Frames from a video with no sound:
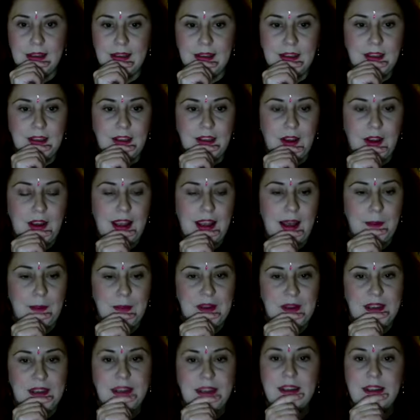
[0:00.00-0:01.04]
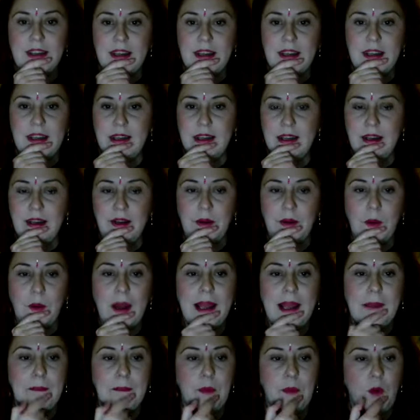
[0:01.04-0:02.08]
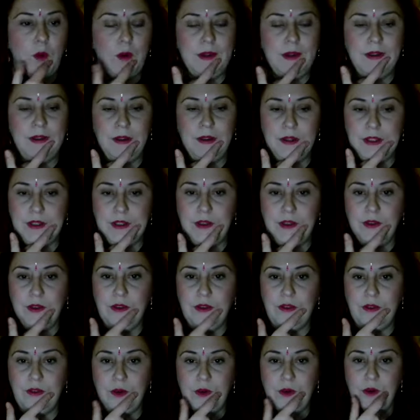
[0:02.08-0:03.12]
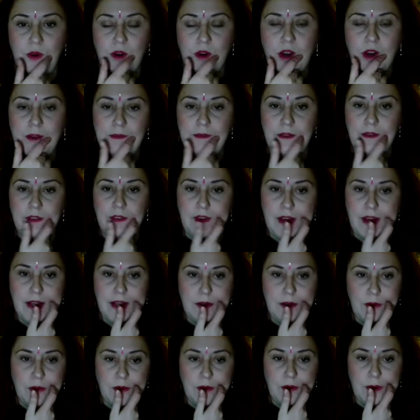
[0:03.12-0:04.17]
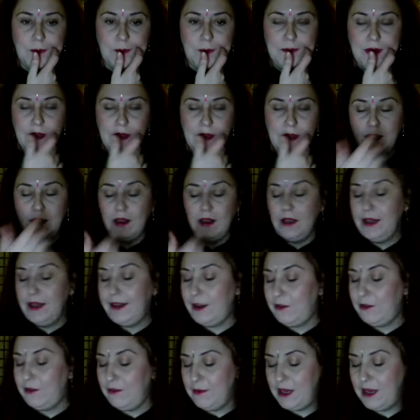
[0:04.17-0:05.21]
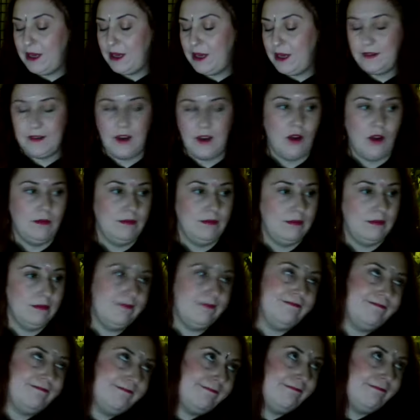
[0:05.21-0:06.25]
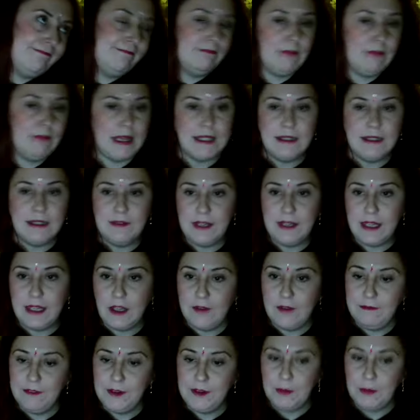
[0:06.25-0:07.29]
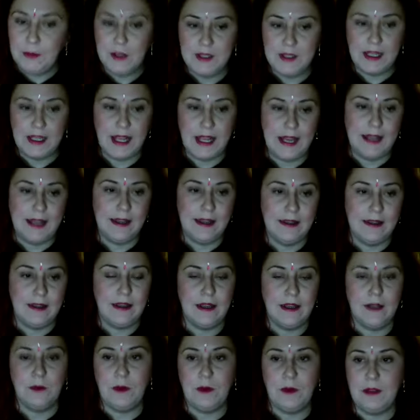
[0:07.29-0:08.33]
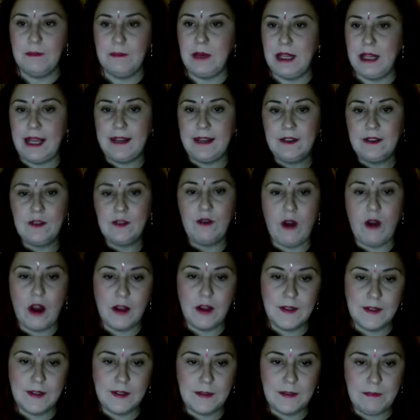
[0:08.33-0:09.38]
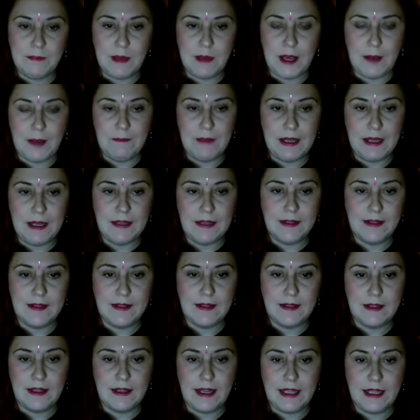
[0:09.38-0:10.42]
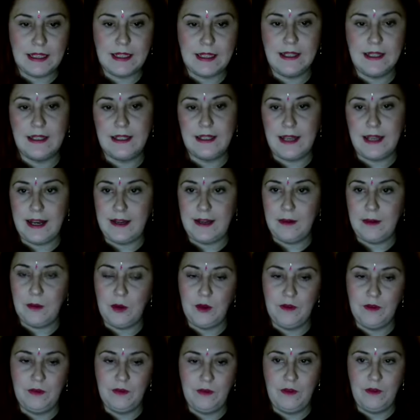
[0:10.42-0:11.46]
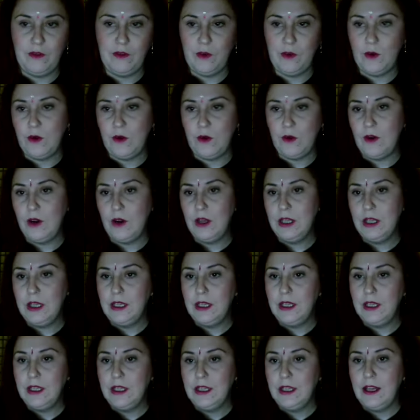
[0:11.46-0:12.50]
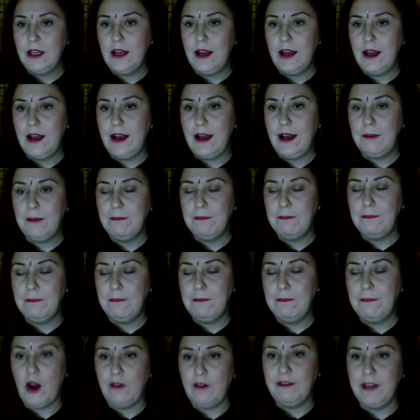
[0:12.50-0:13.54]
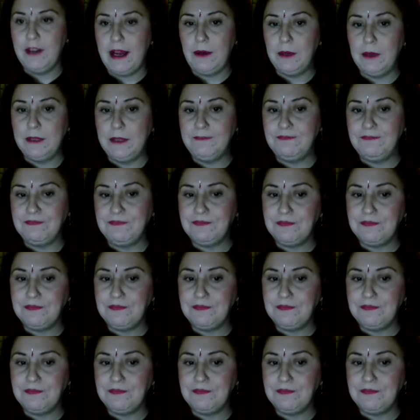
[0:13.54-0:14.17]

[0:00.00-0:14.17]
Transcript: So yeah, position quite important for comfort, or for me it's not massively comfortable sitting with my legs crossed, but it's sustainable for half an hour.